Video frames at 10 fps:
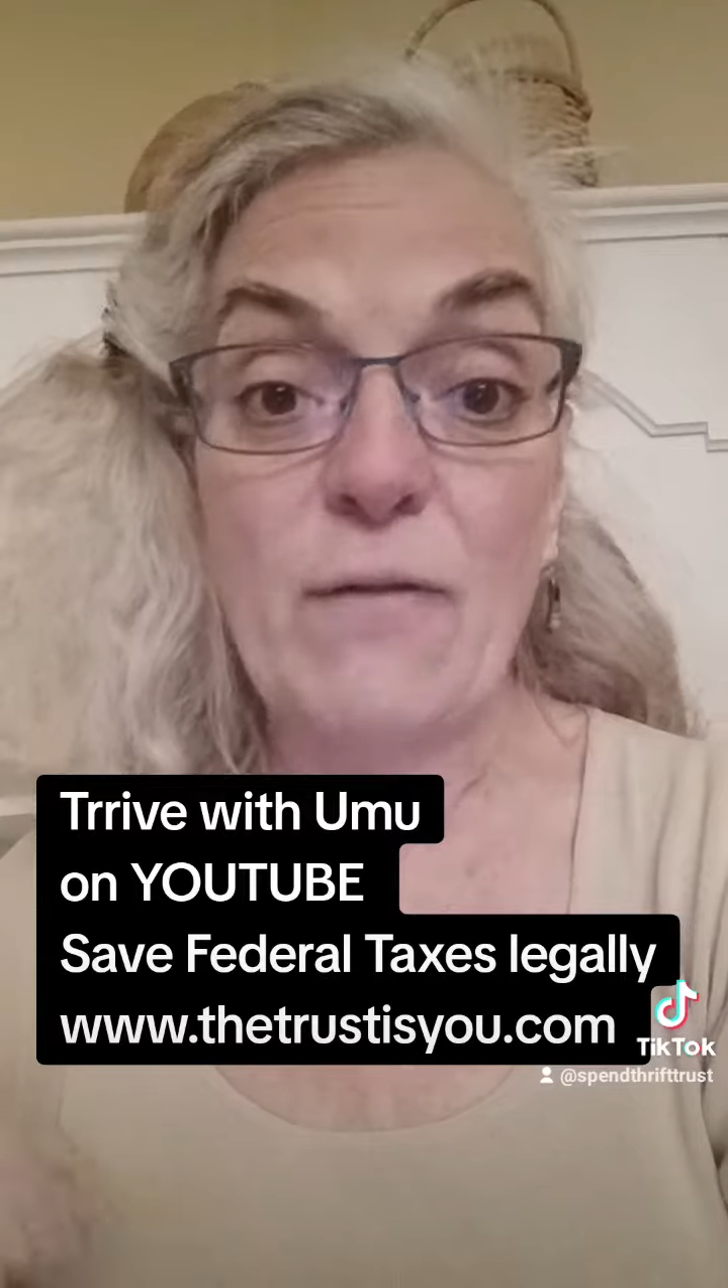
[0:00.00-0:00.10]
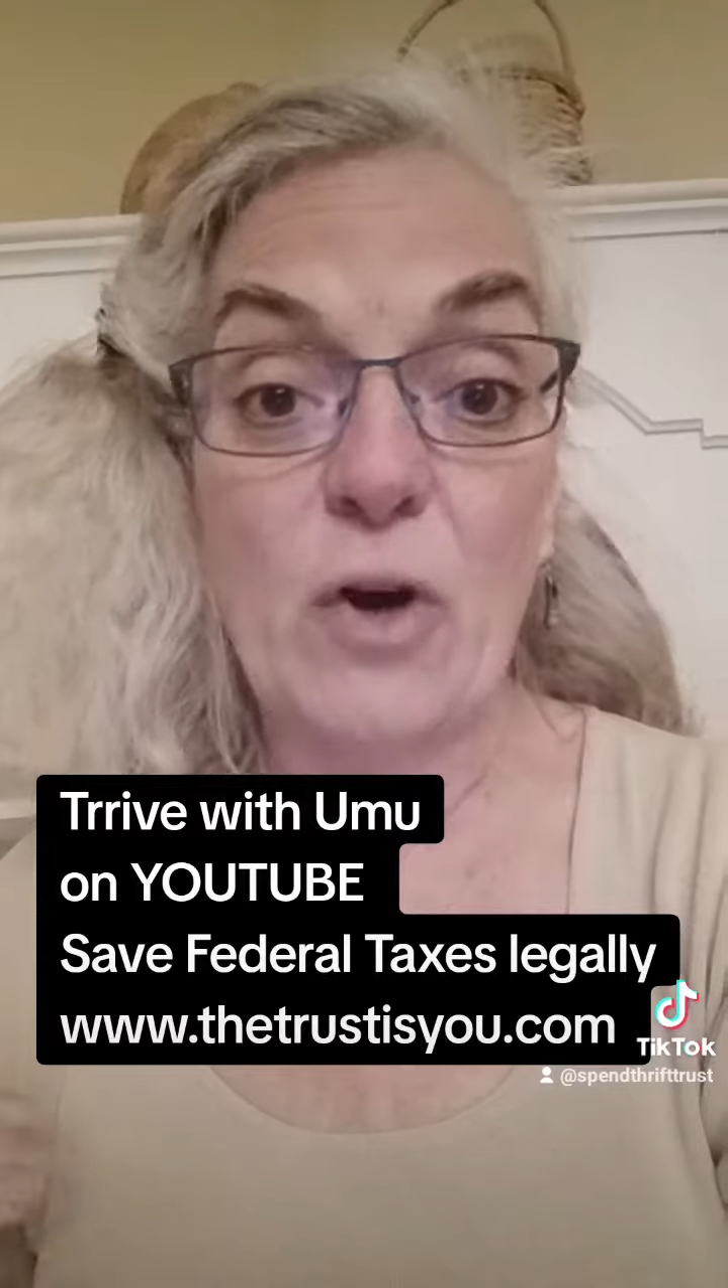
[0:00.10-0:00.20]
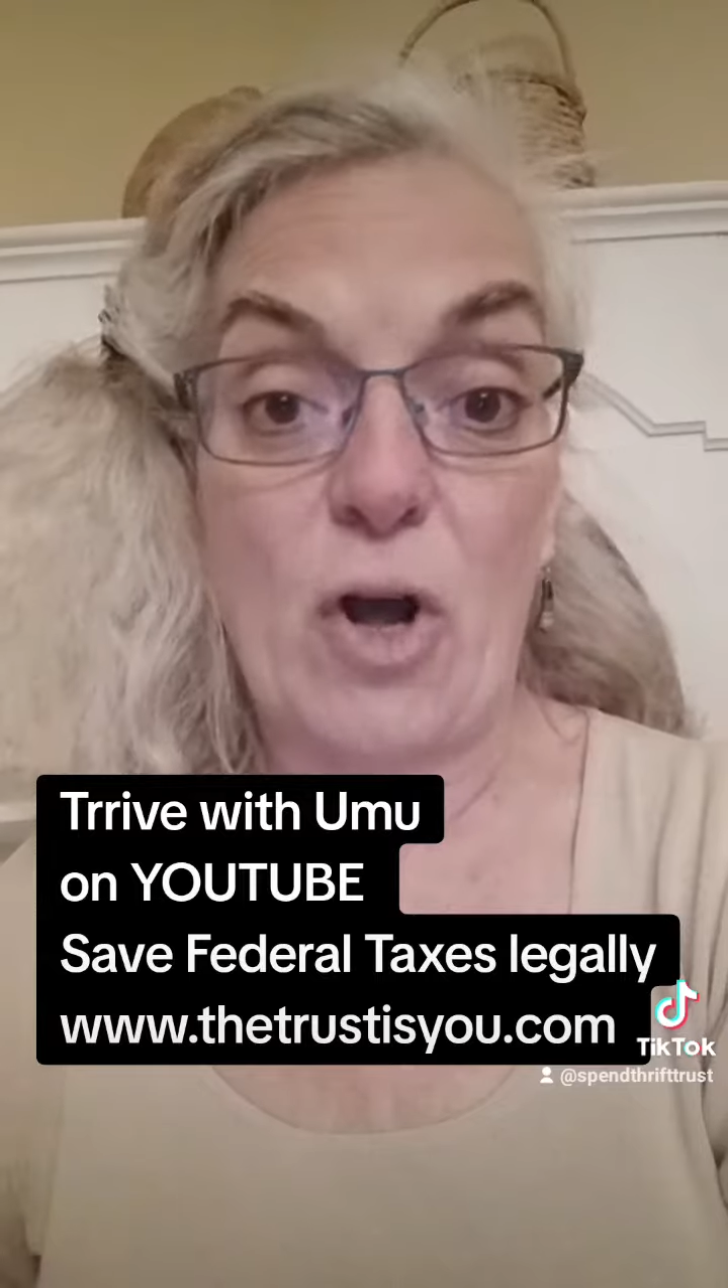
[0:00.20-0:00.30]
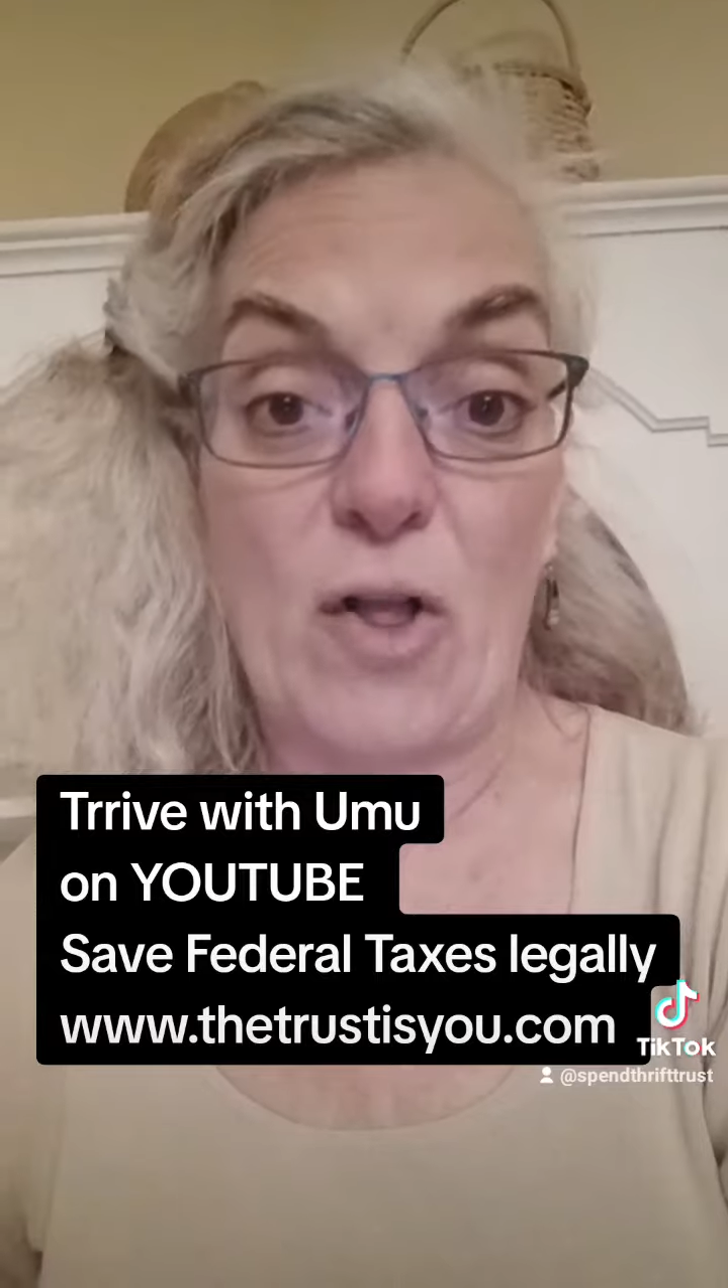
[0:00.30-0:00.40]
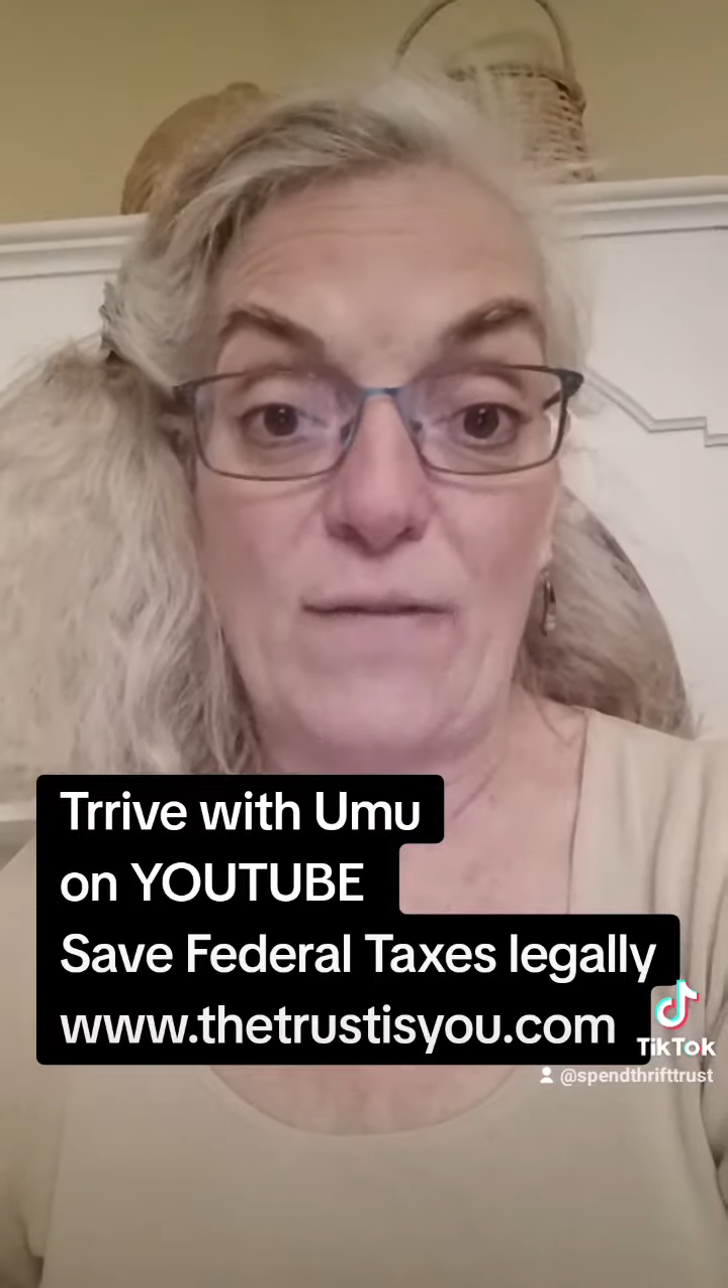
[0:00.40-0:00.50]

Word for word: for all